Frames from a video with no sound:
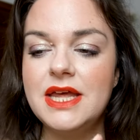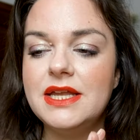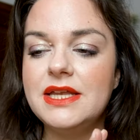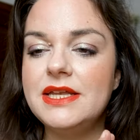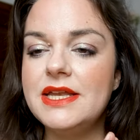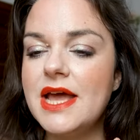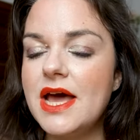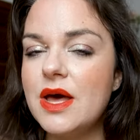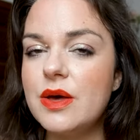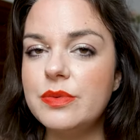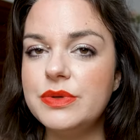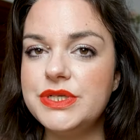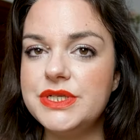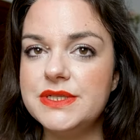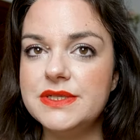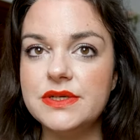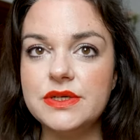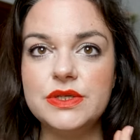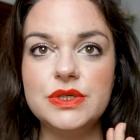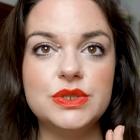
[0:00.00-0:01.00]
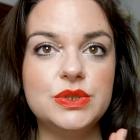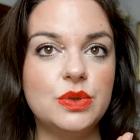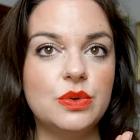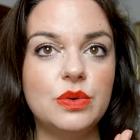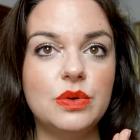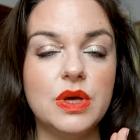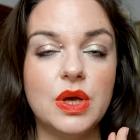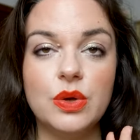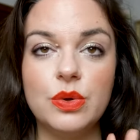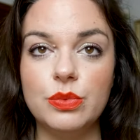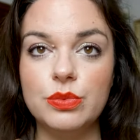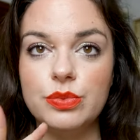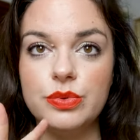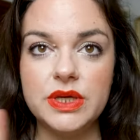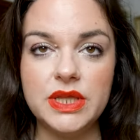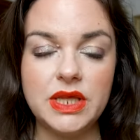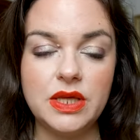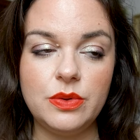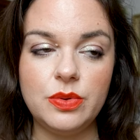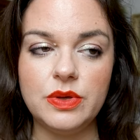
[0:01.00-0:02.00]
Now we're just gonna talk
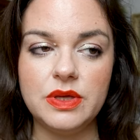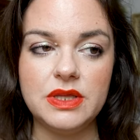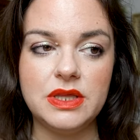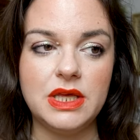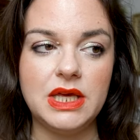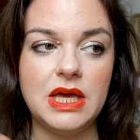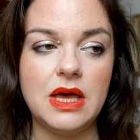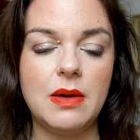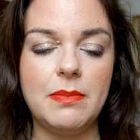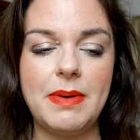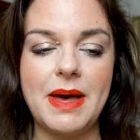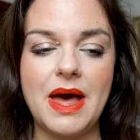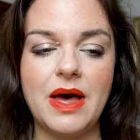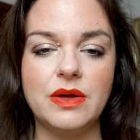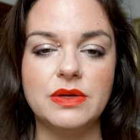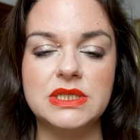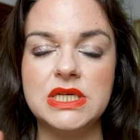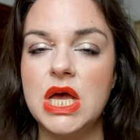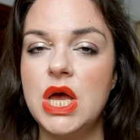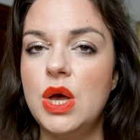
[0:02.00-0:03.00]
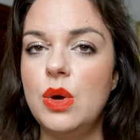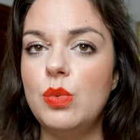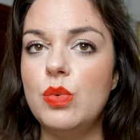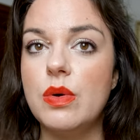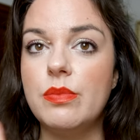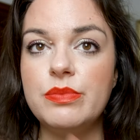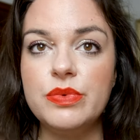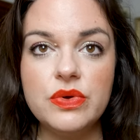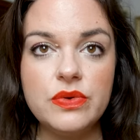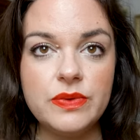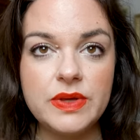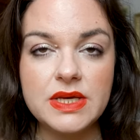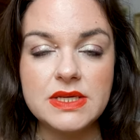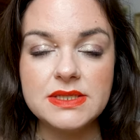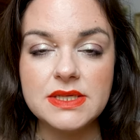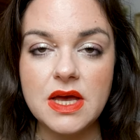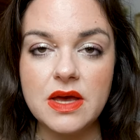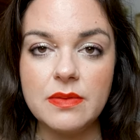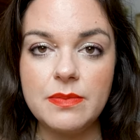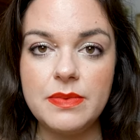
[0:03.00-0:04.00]
really quickly about what
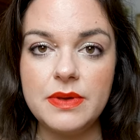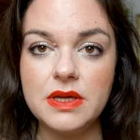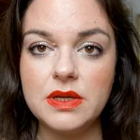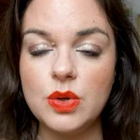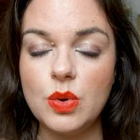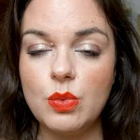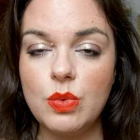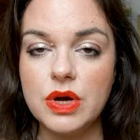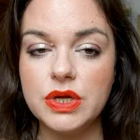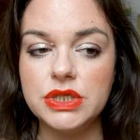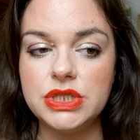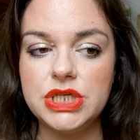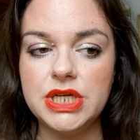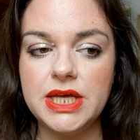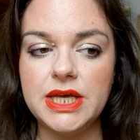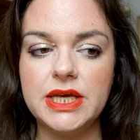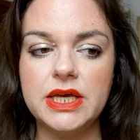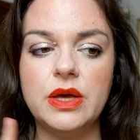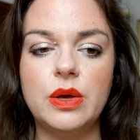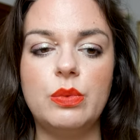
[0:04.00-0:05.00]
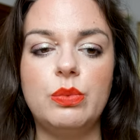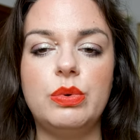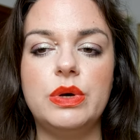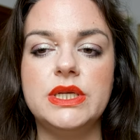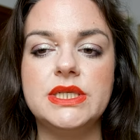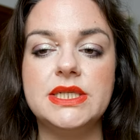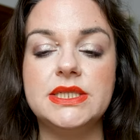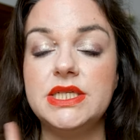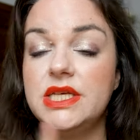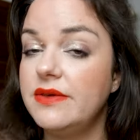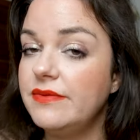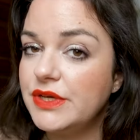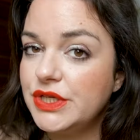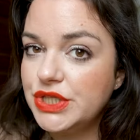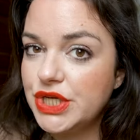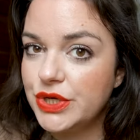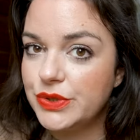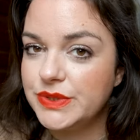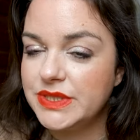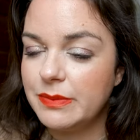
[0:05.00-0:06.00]
movies I've been watching, what TV
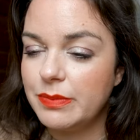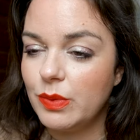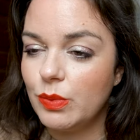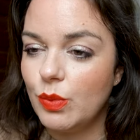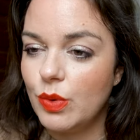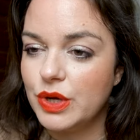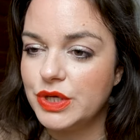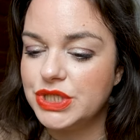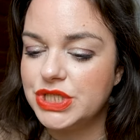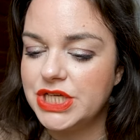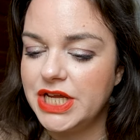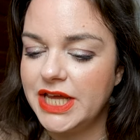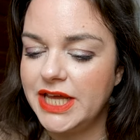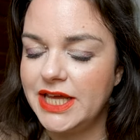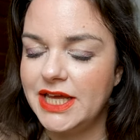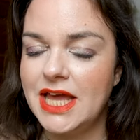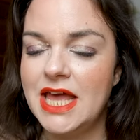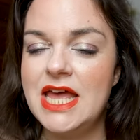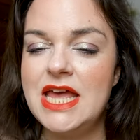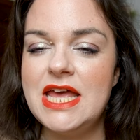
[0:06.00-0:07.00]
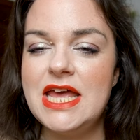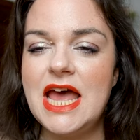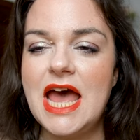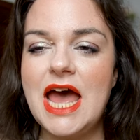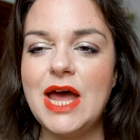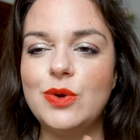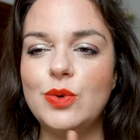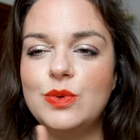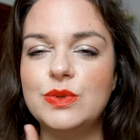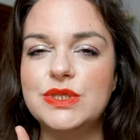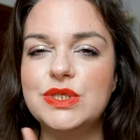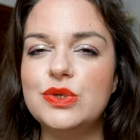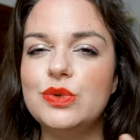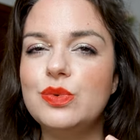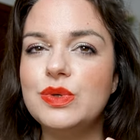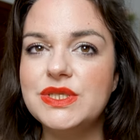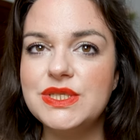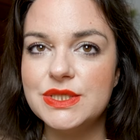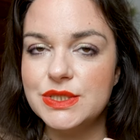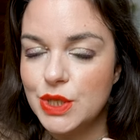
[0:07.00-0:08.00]
shows I've been watching, and also
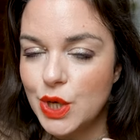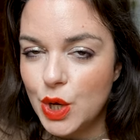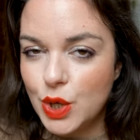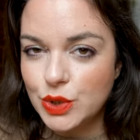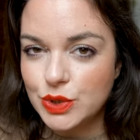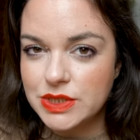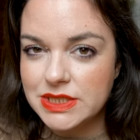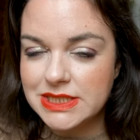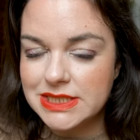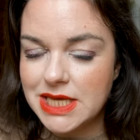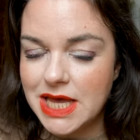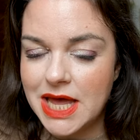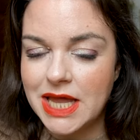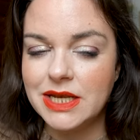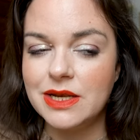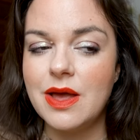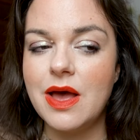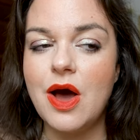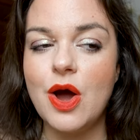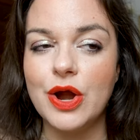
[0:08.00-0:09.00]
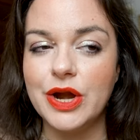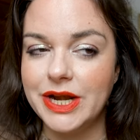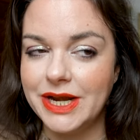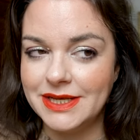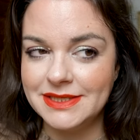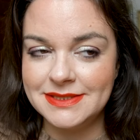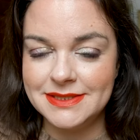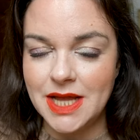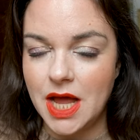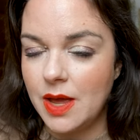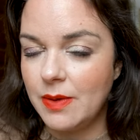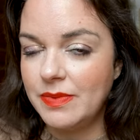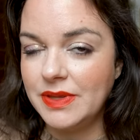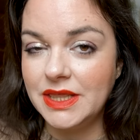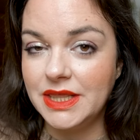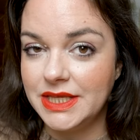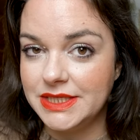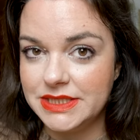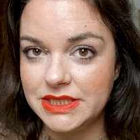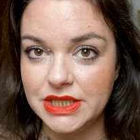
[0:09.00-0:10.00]
what songs and artists I've
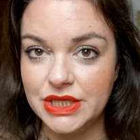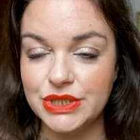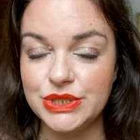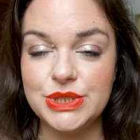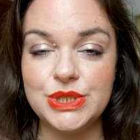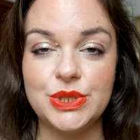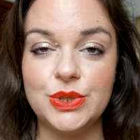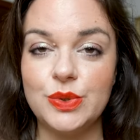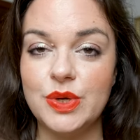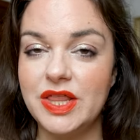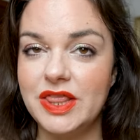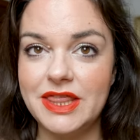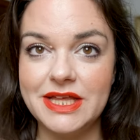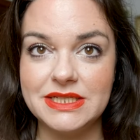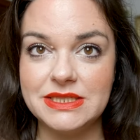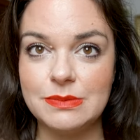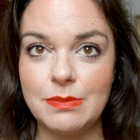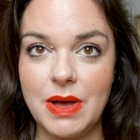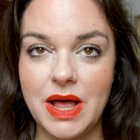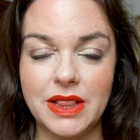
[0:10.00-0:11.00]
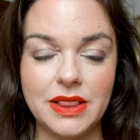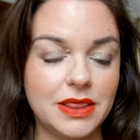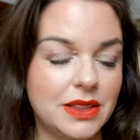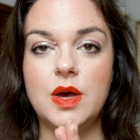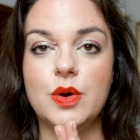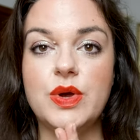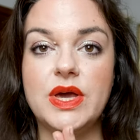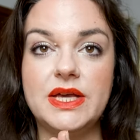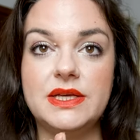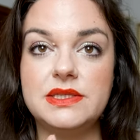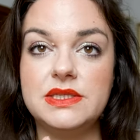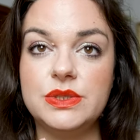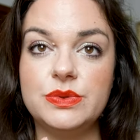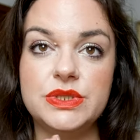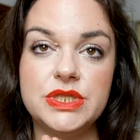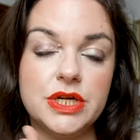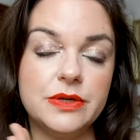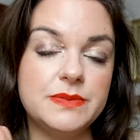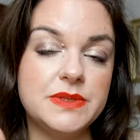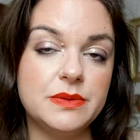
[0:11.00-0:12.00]
been listening to this month. Okay, so in
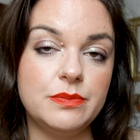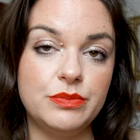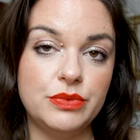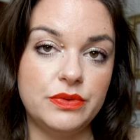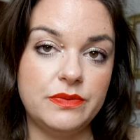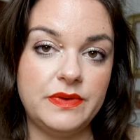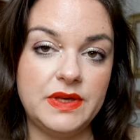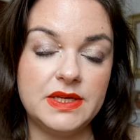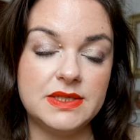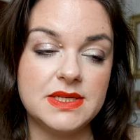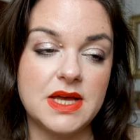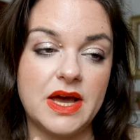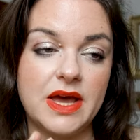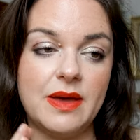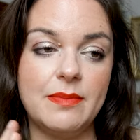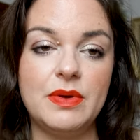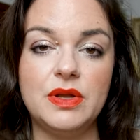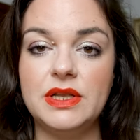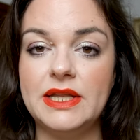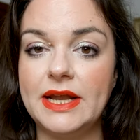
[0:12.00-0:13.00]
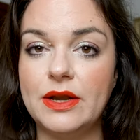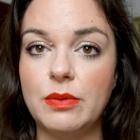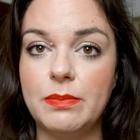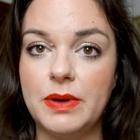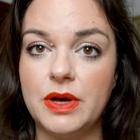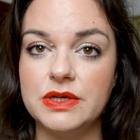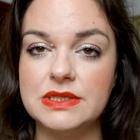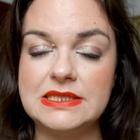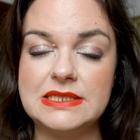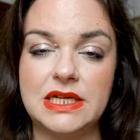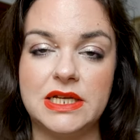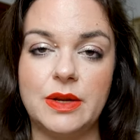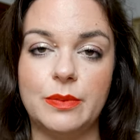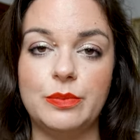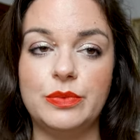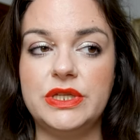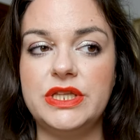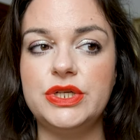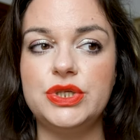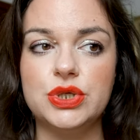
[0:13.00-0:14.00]
terms of movies, I am on Letterboxd and I'm
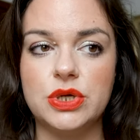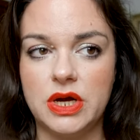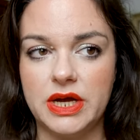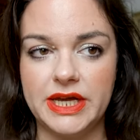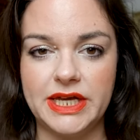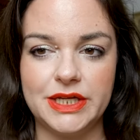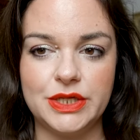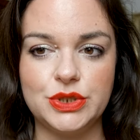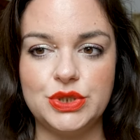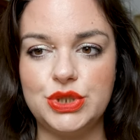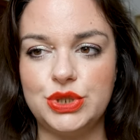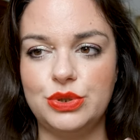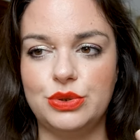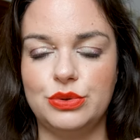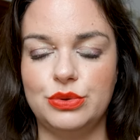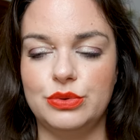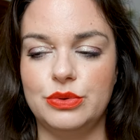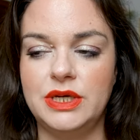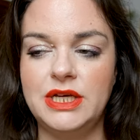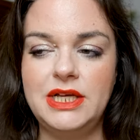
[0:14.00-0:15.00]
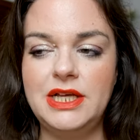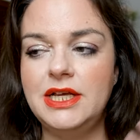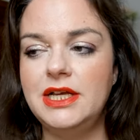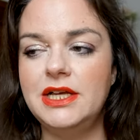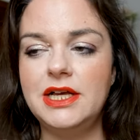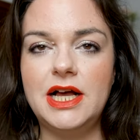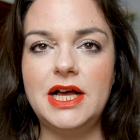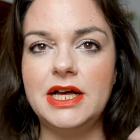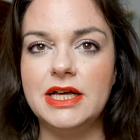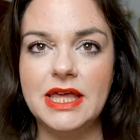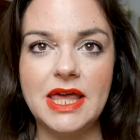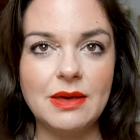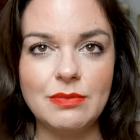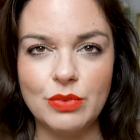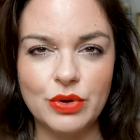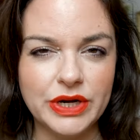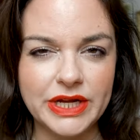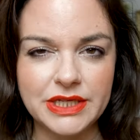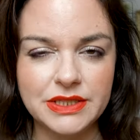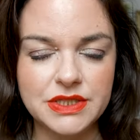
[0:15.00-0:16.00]
really trying to uh, get
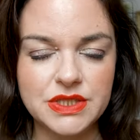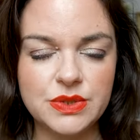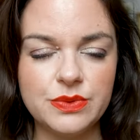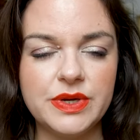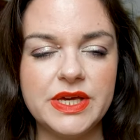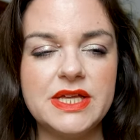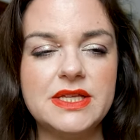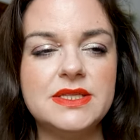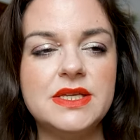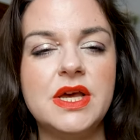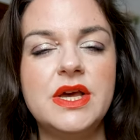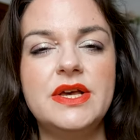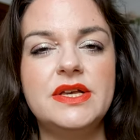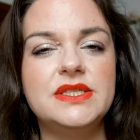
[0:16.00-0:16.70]
more into it.